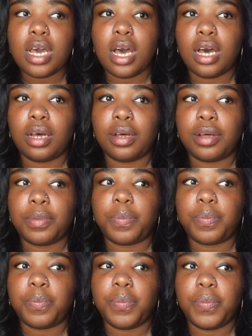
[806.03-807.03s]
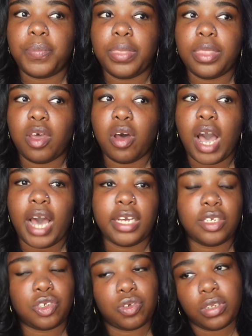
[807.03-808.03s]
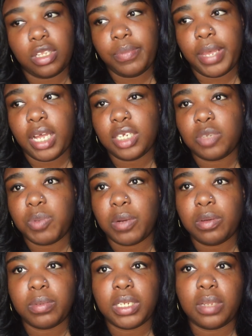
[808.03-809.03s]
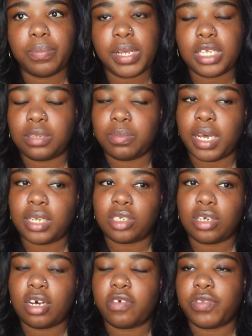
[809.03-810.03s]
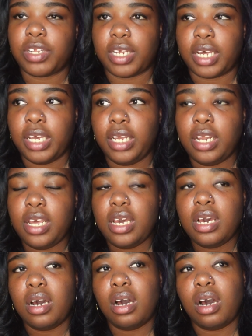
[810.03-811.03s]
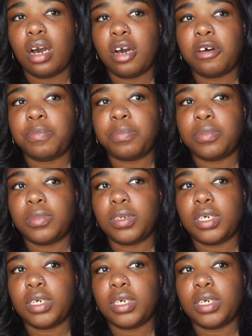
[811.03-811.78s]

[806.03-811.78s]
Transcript: I enjoyed the match, probably the best match of the night. I